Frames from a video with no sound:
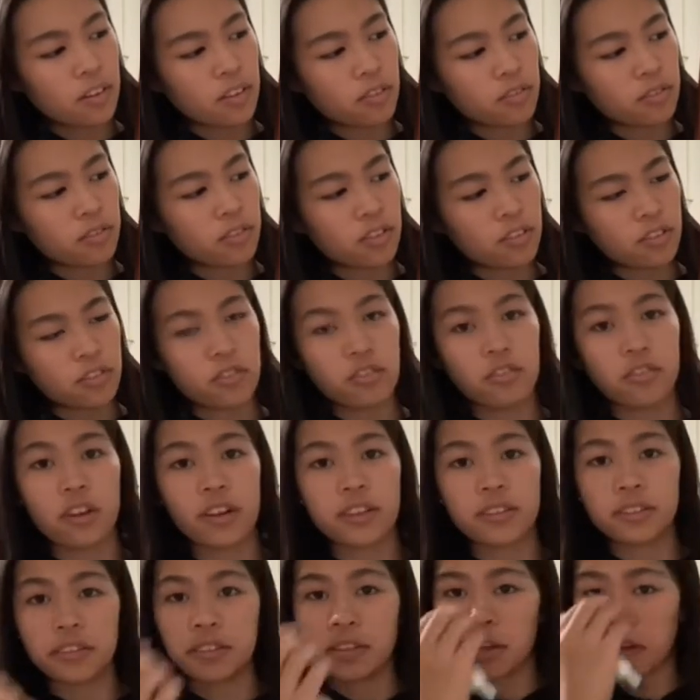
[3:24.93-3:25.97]
There are 2
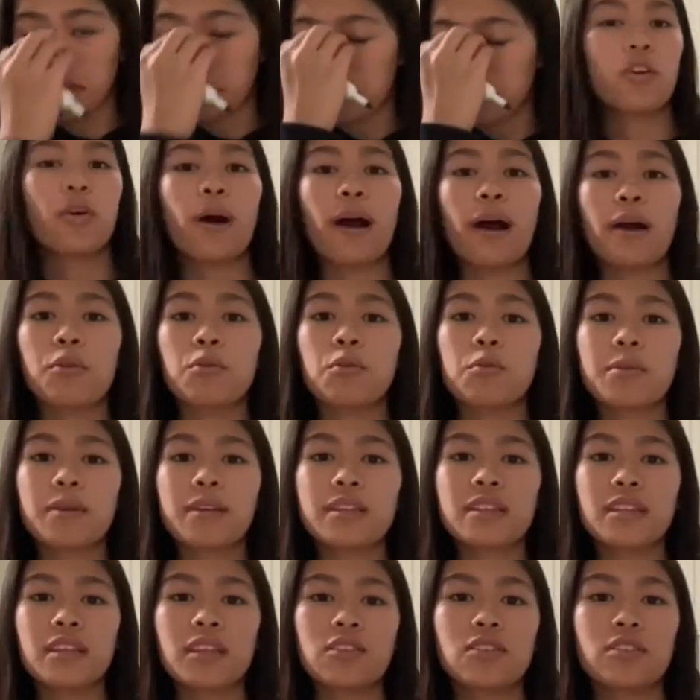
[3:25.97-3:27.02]
dots here. So I will be
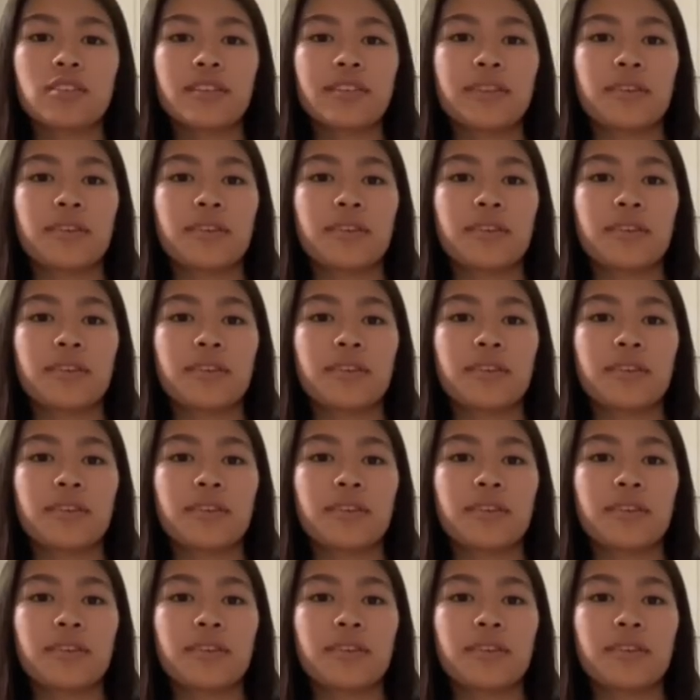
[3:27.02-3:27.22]
teaching